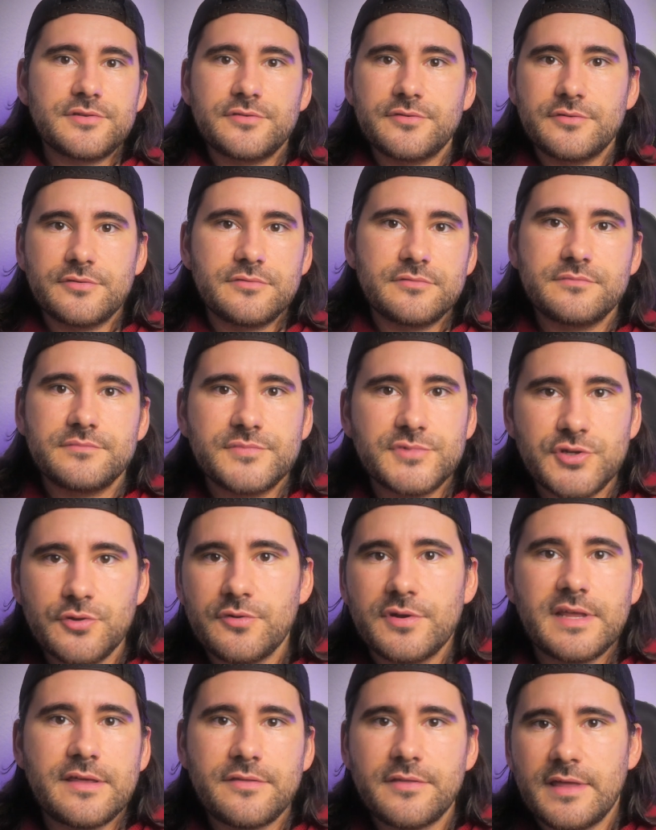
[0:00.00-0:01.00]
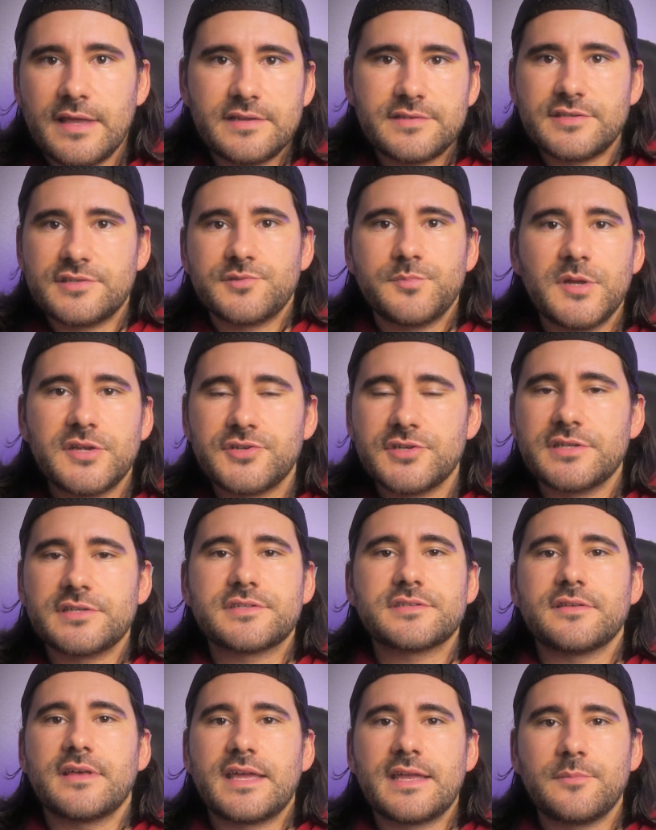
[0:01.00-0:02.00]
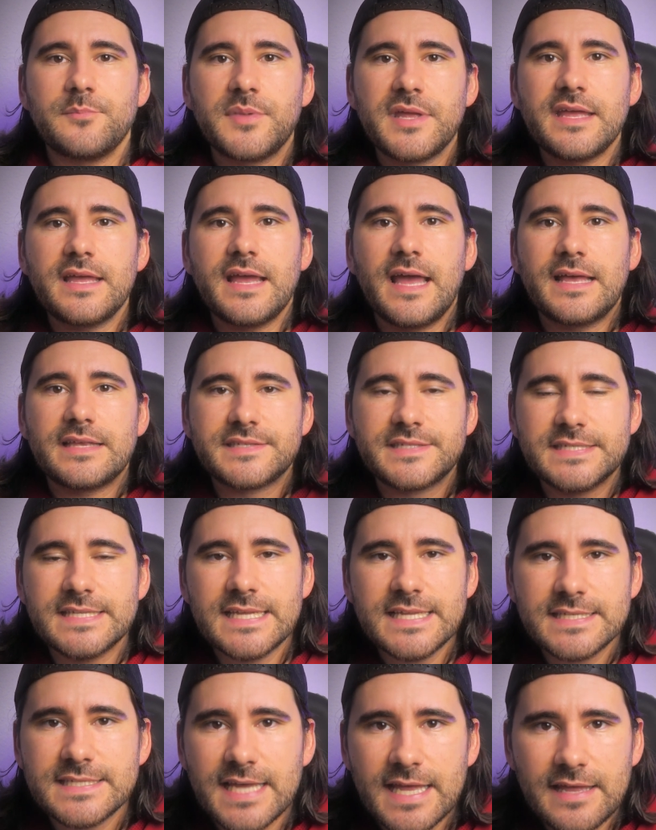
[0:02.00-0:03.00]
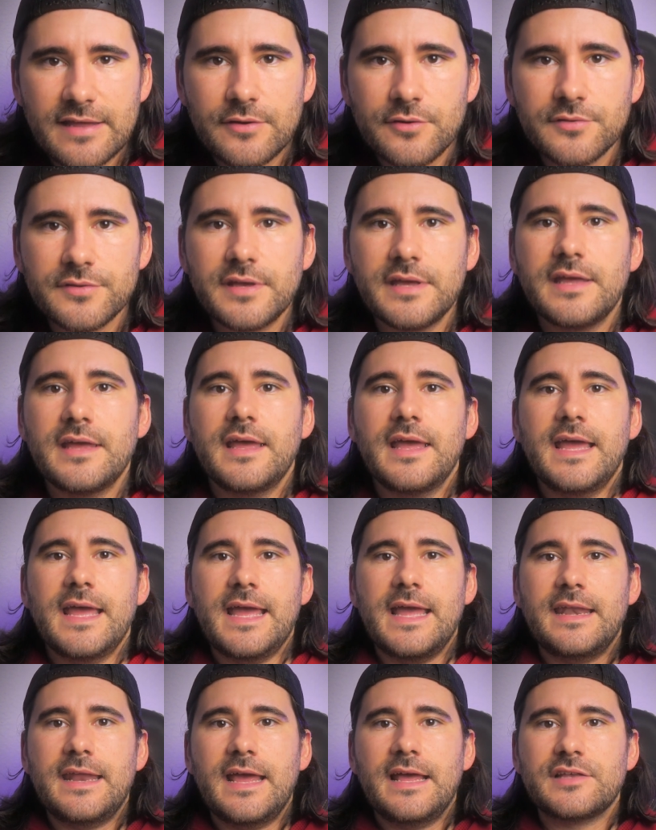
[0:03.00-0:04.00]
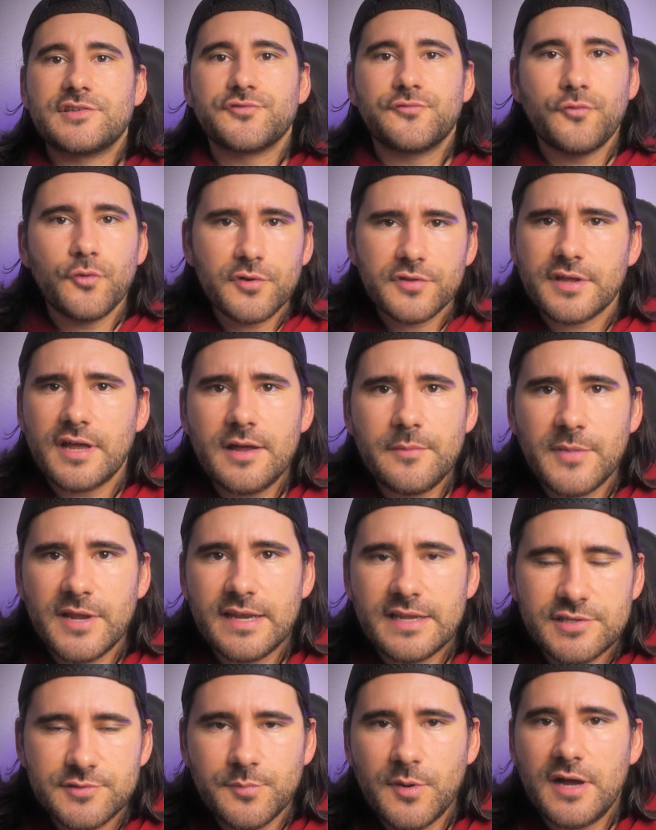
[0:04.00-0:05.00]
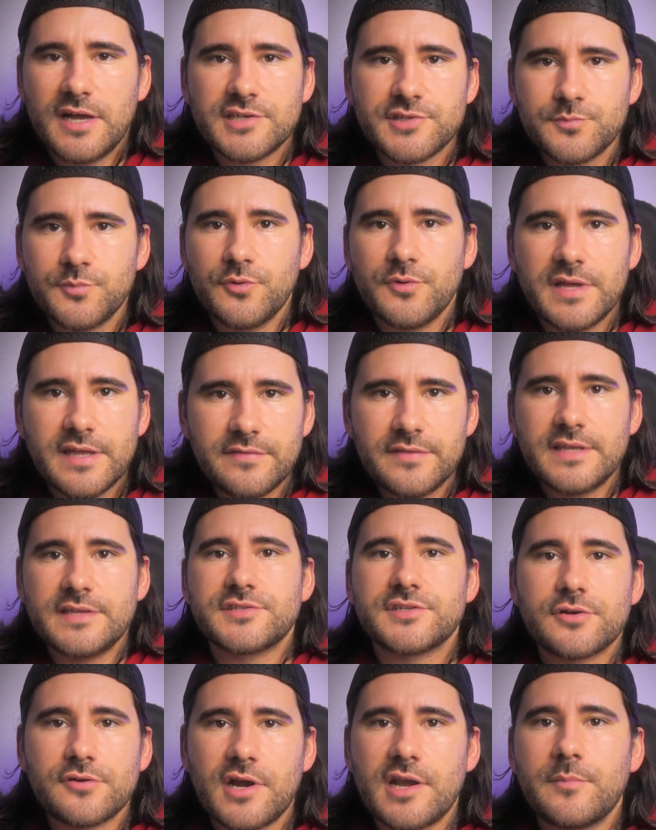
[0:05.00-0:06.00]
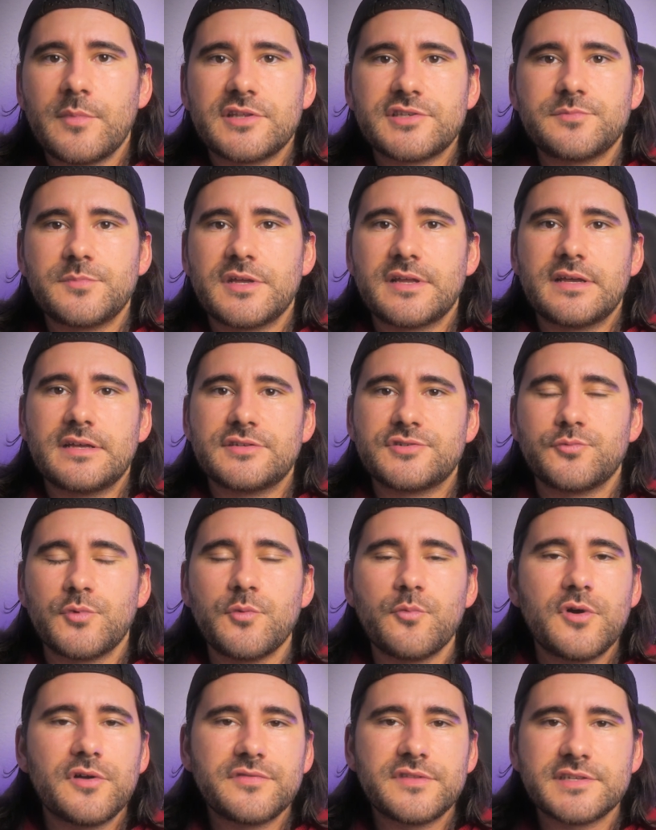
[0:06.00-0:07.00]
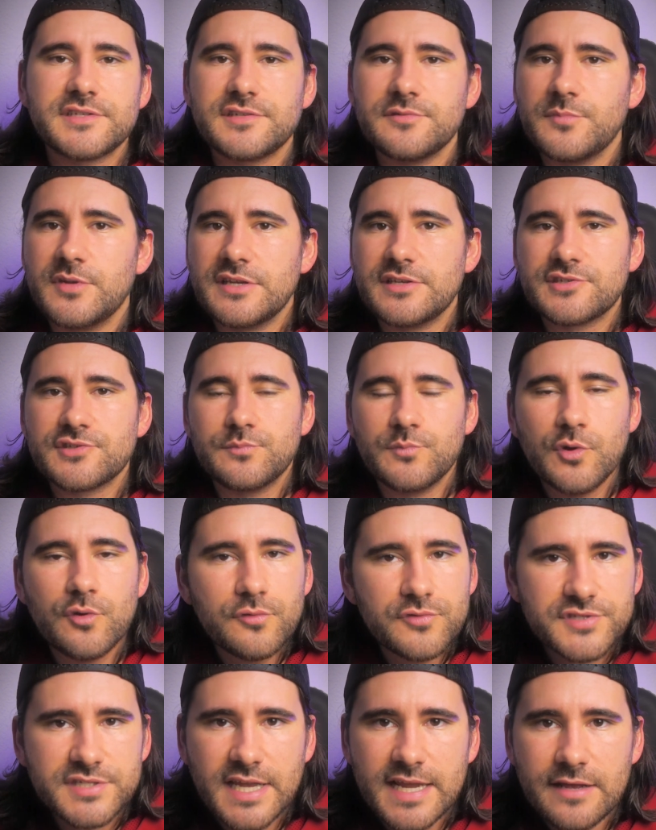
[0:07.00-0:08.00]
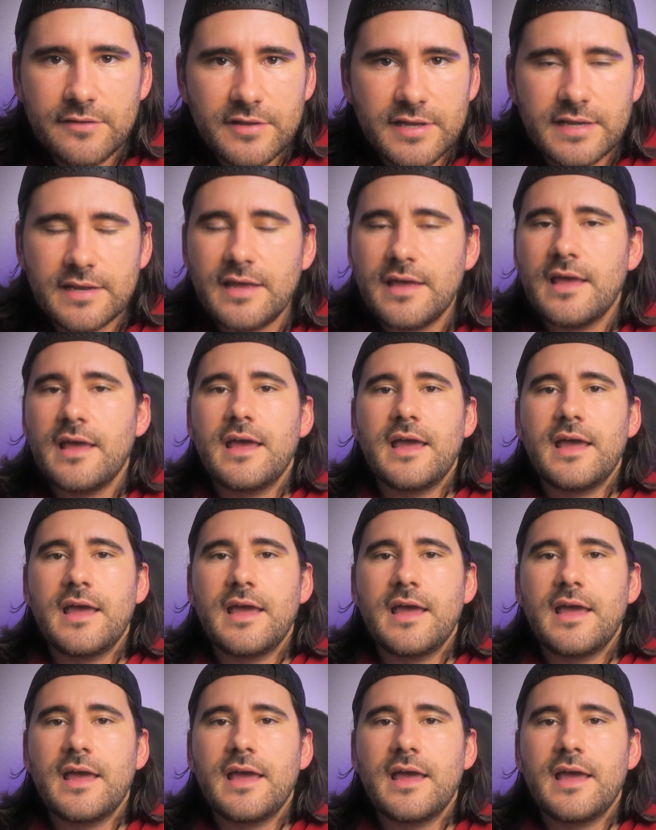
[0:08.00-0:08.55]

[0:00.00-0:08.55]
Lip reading: to do anything suspicious. Be as detailed and as forthcoming as possible in these agreements because we want this to be smooth sailing.